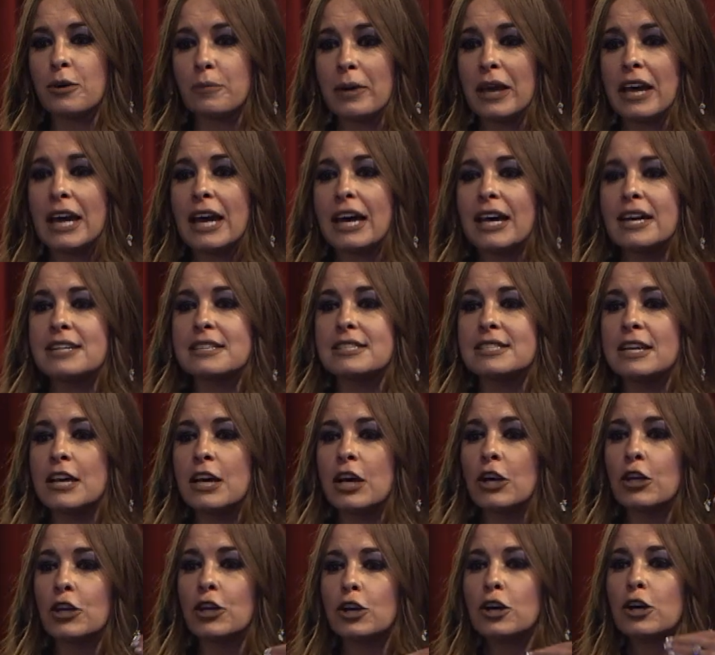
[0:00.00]
because
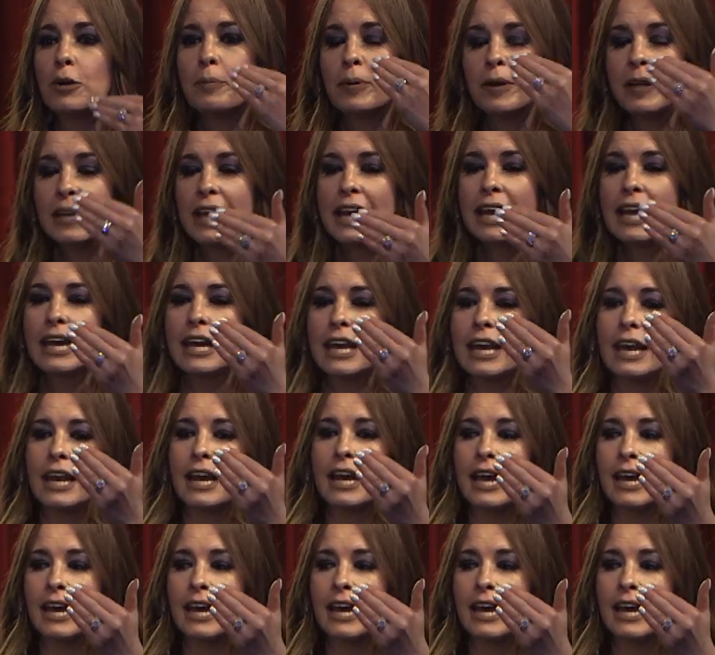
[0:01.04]
your plan